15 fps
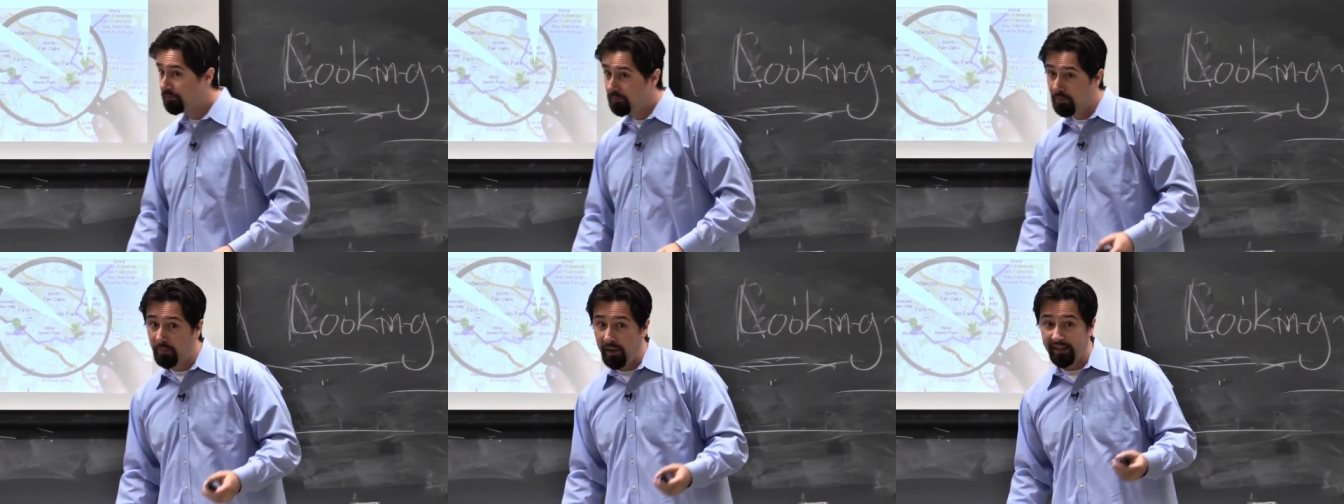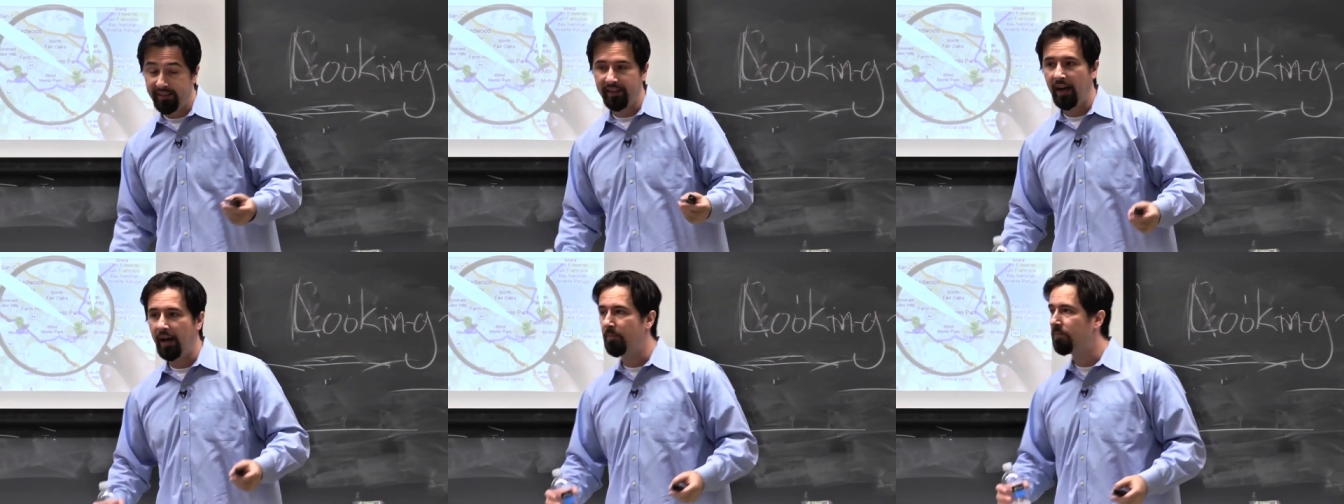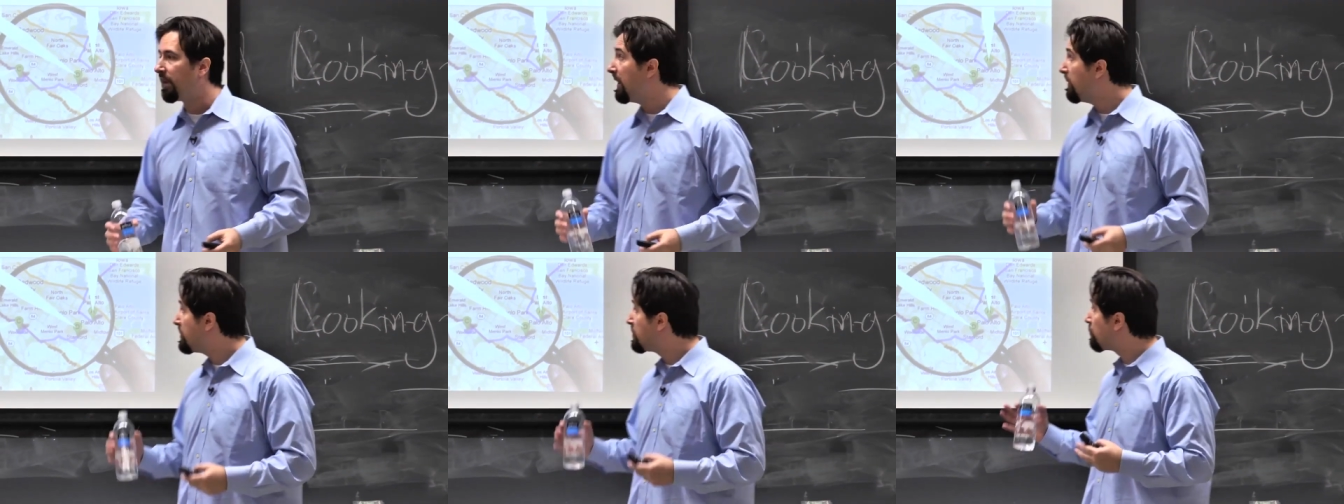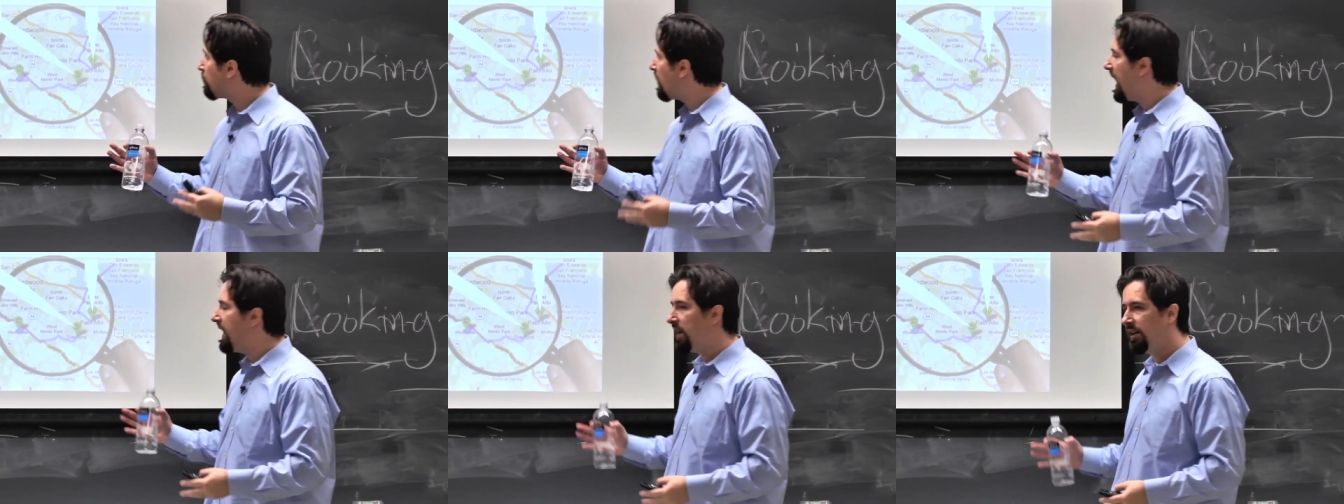But um, it was
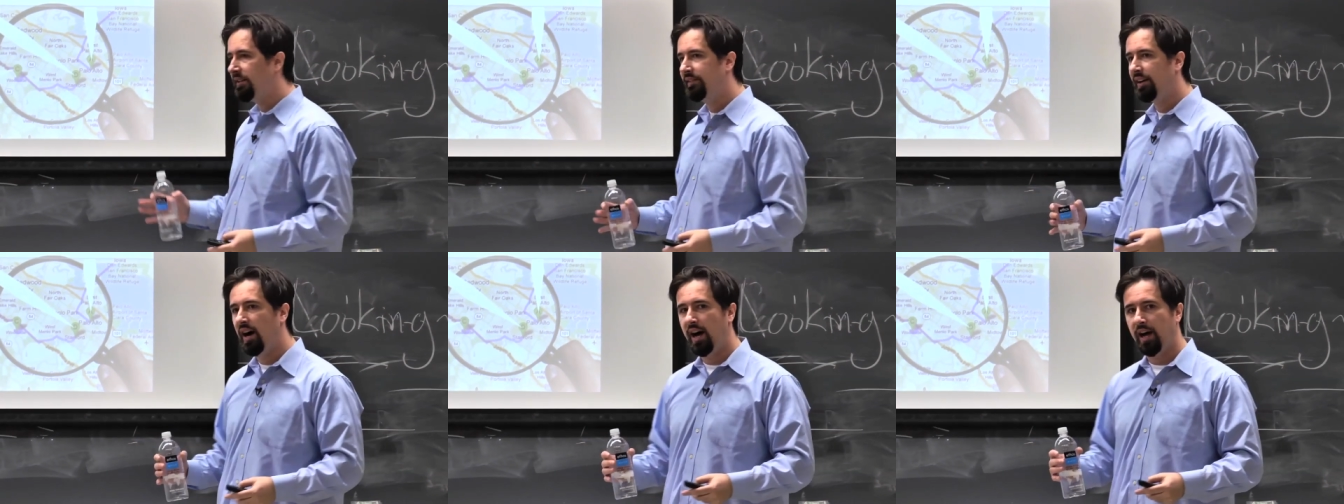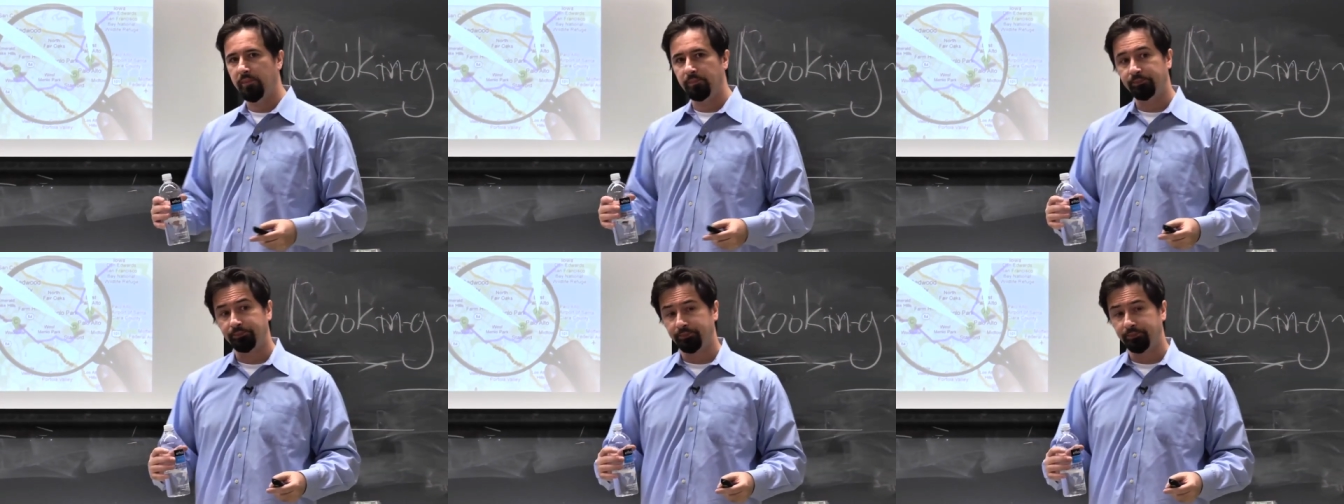right on time.